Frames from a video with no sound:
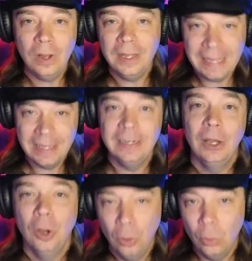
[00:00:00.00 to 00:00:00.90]

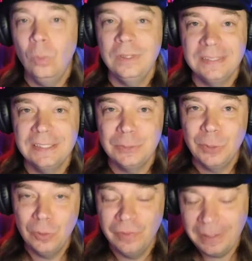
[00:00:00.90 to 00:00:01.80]
was this
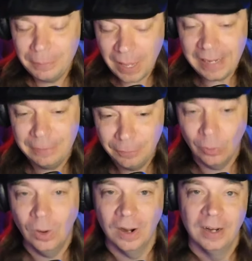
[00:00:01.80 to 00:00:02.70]
movie made
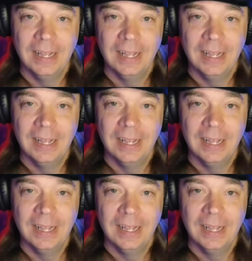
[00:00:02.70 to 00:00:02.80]
for?